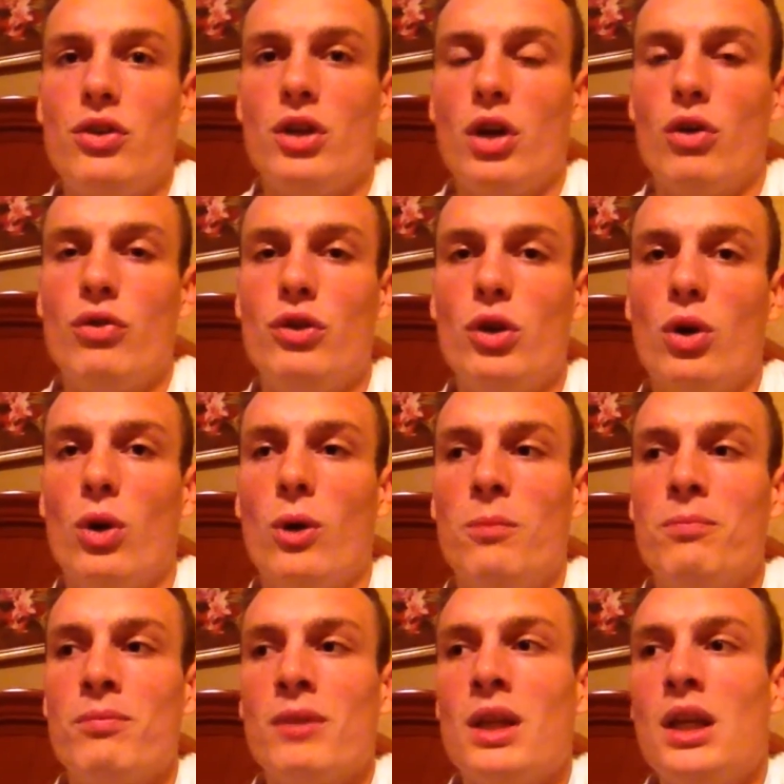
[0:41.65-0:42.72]
You know, if you're,
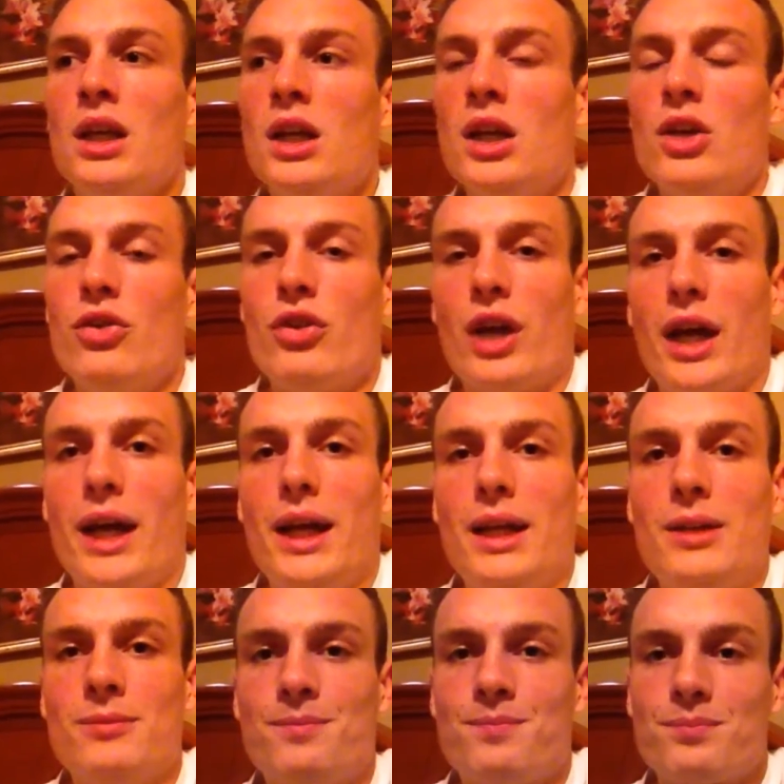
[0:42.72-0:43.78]

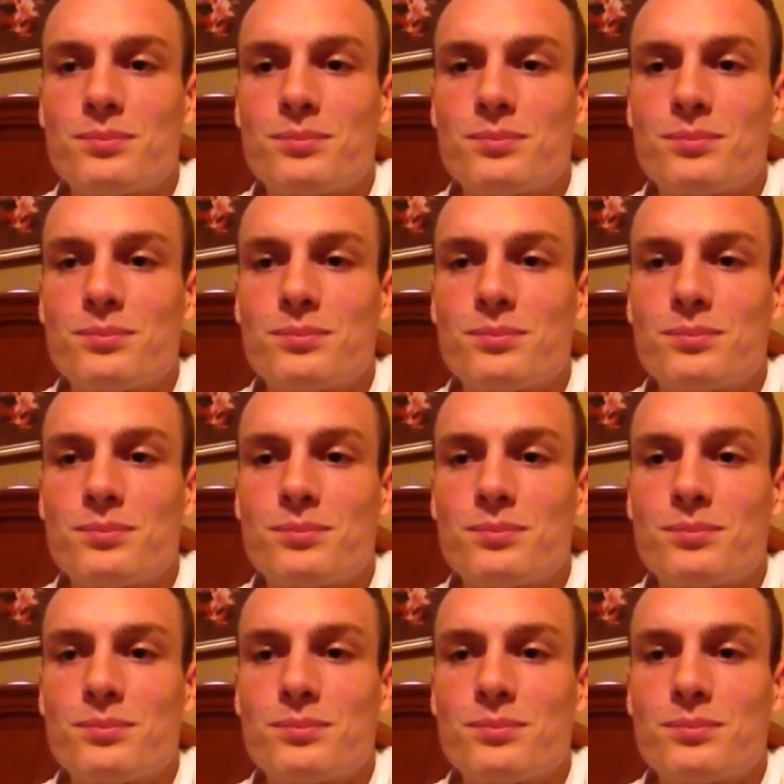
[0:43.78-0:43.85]
say,